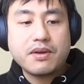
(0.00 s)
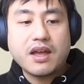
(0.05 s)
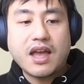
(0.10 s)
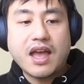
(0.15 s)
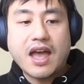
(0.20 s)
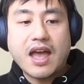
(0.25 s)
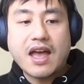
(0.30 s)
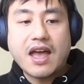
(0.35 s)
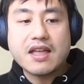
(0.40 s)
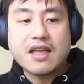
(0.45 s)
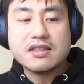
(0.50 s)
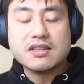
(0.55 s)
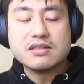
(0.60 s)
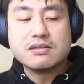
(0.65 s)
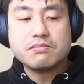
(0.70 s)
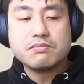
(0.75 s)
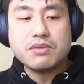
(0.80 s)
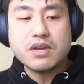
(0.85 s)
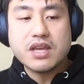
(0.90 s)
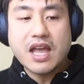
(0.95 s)
and
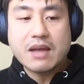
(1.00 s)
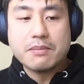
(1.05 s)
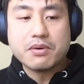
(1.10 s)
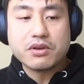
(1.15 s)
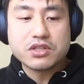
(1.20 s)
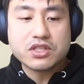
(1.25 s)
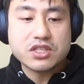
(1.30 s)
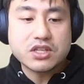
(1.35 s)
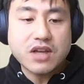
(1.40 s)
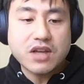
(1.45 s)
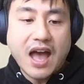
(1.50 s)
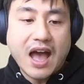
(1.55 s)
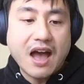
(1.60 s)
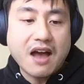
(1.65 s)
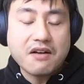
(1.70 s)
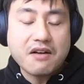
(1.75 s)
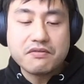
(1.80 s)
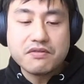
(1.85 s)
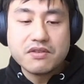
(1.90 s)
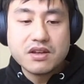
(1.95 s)
be able to
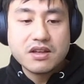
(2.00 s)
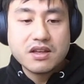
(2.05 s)
have